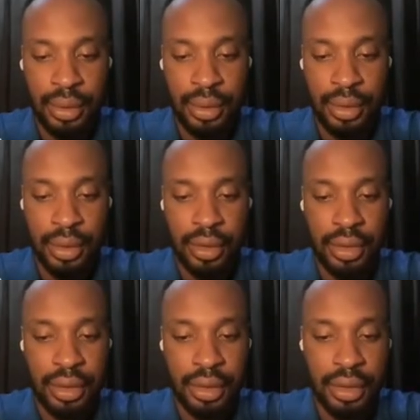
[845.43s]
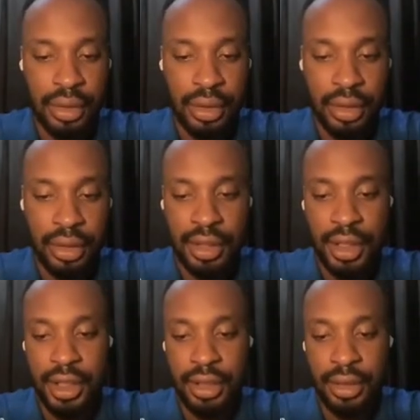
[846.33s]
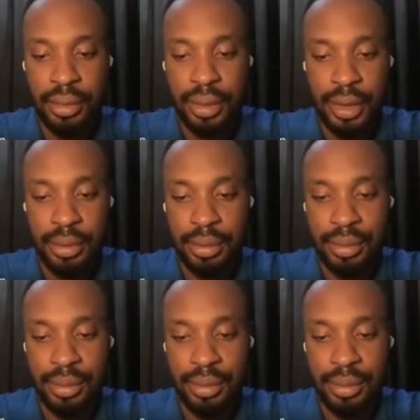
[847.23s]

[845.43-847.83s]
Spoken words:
and check the web.